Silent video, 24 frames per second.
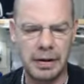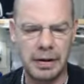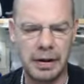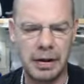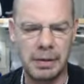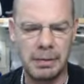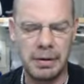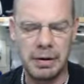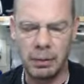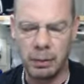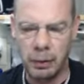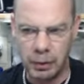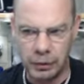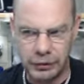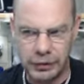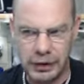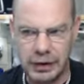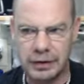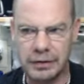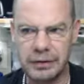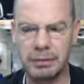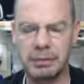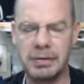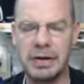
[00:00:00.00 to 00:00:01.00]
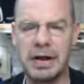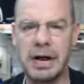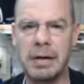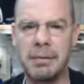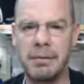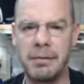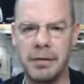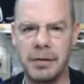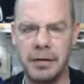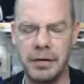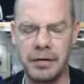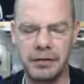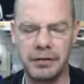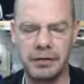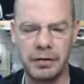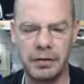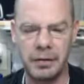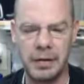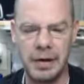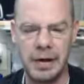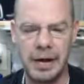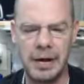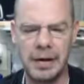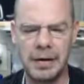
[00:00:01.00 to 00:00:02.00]
Um, it will take some time for this to
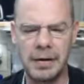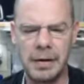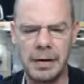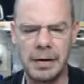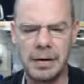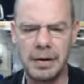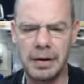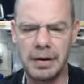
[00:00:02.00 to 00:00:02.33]
dry.